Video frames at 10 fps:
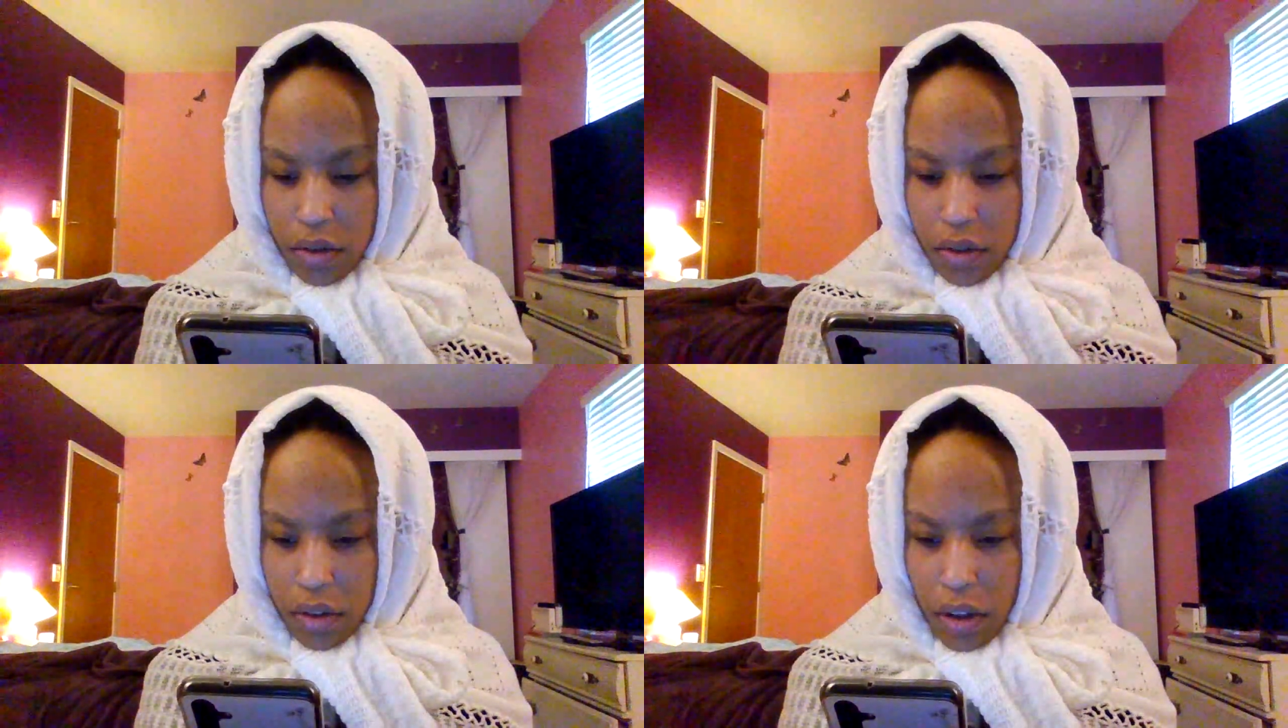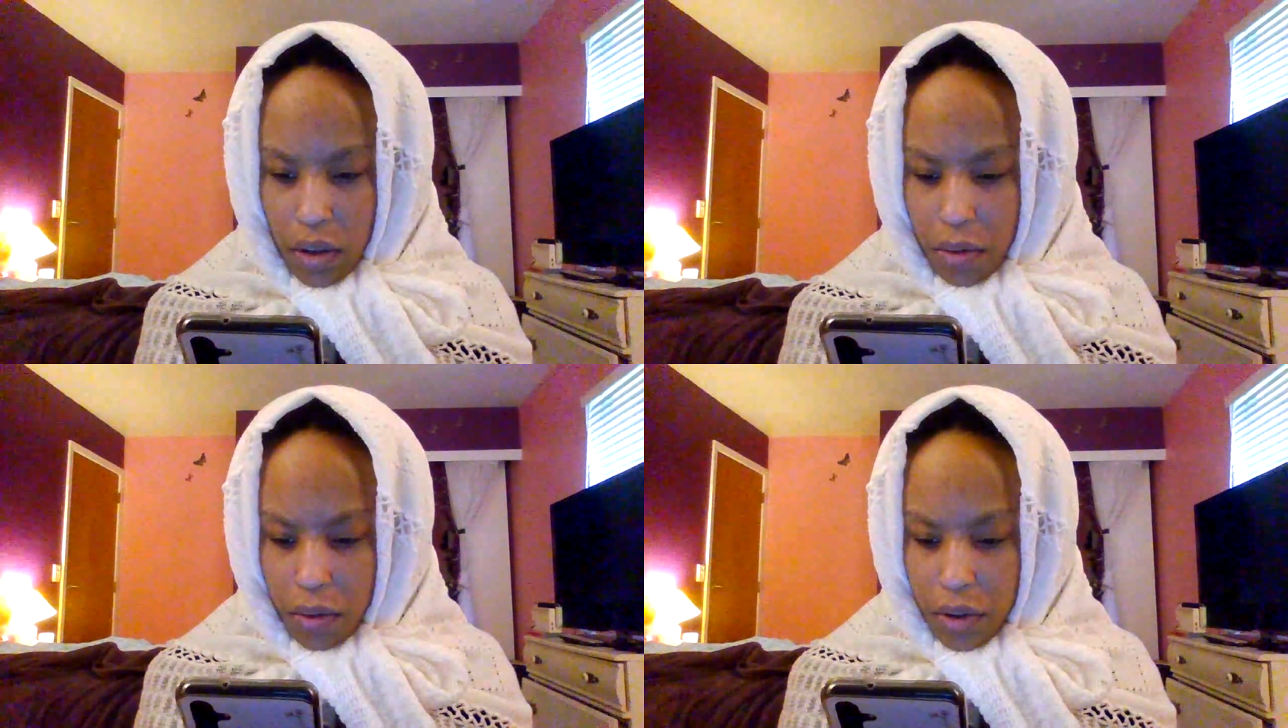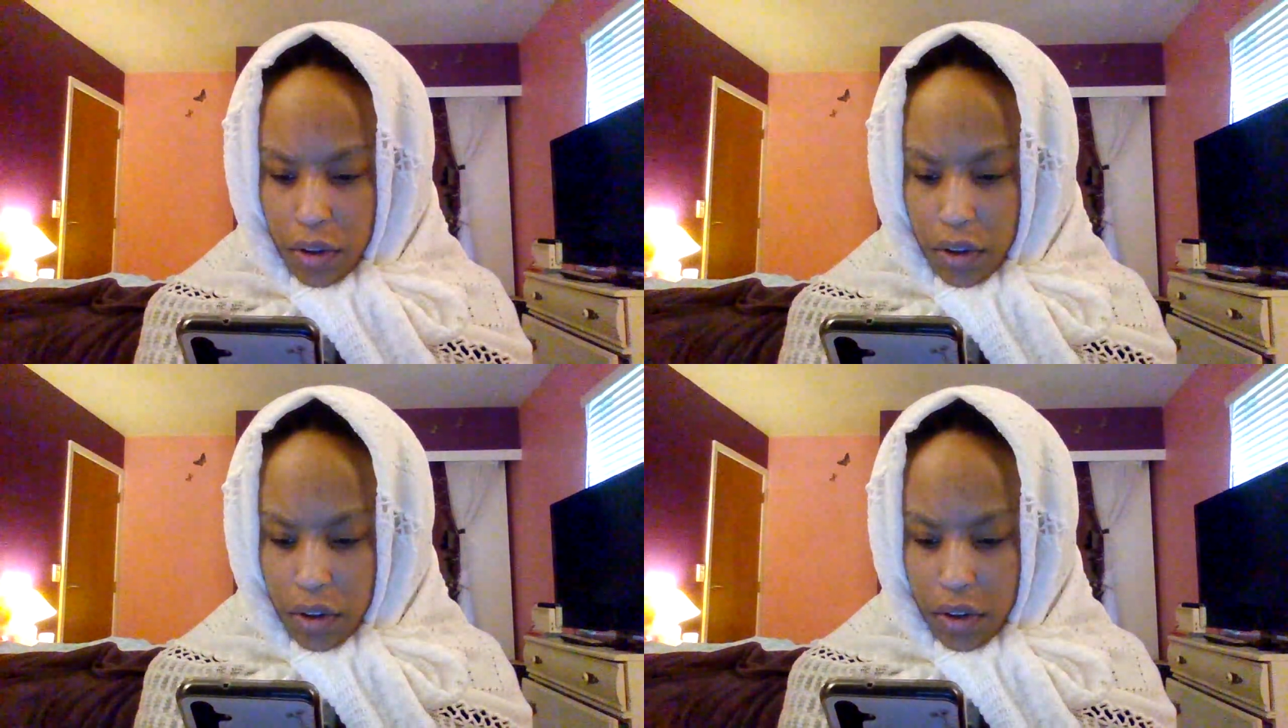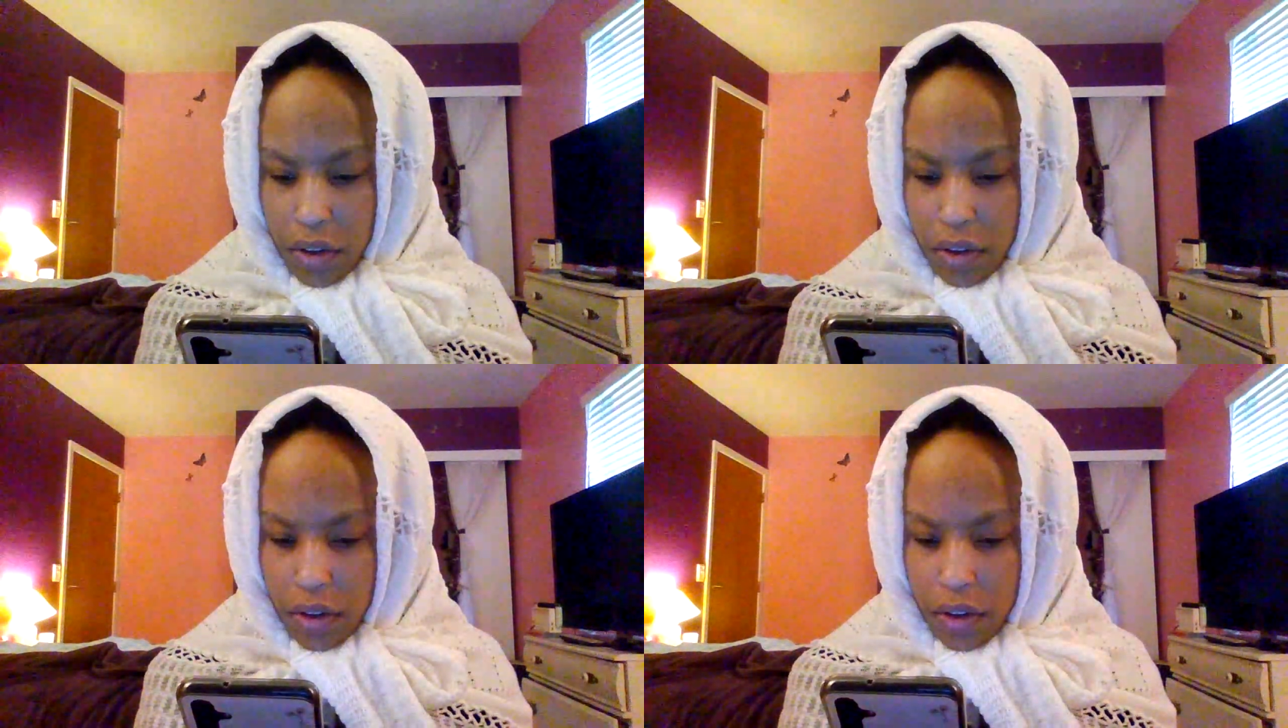So,
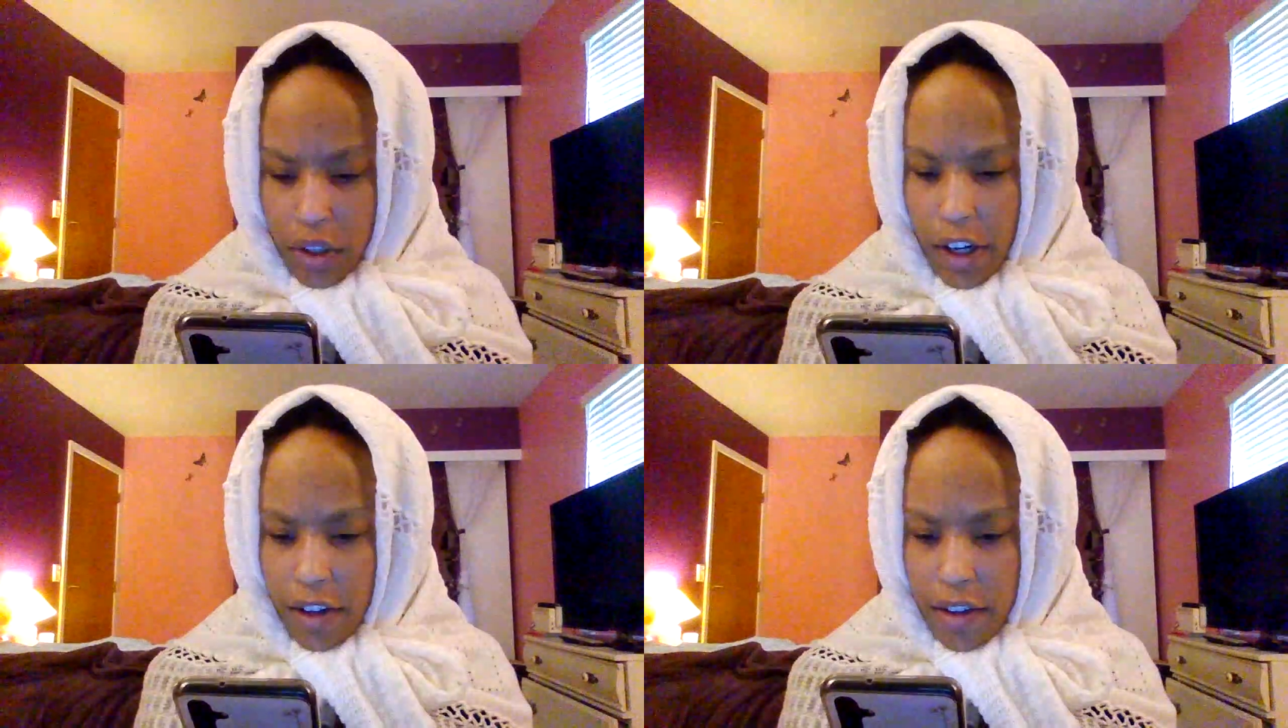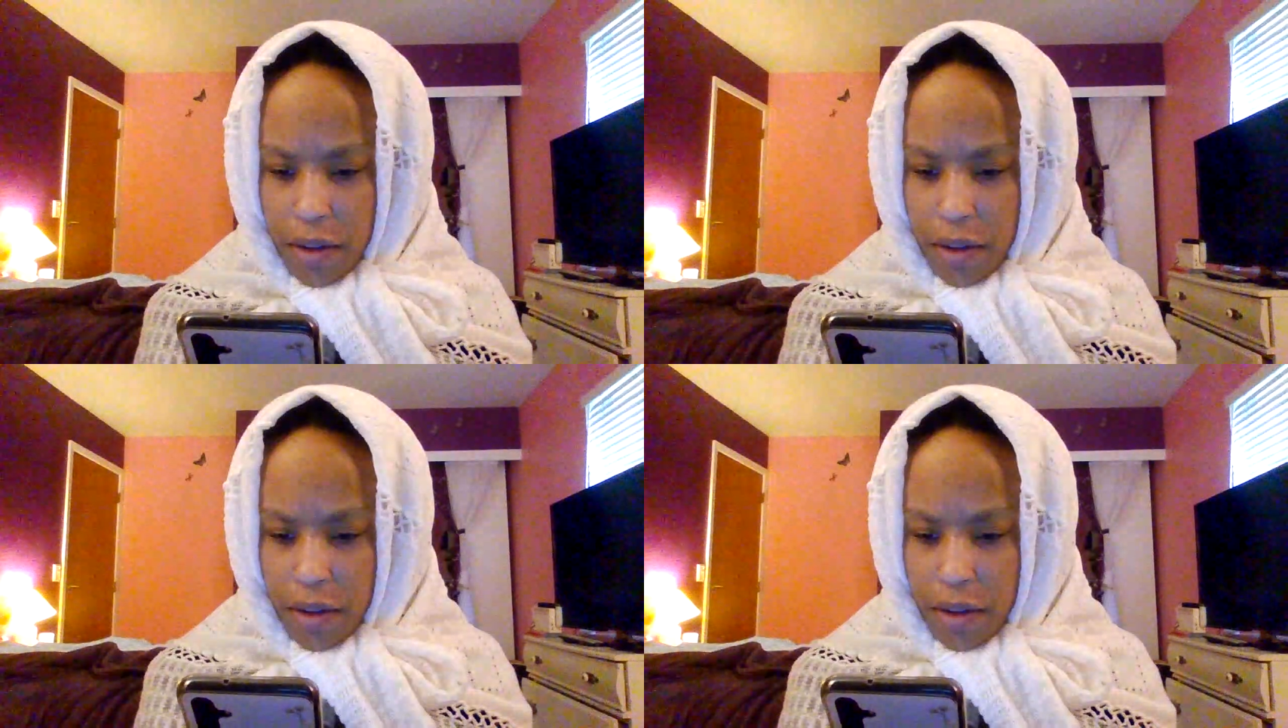yeah,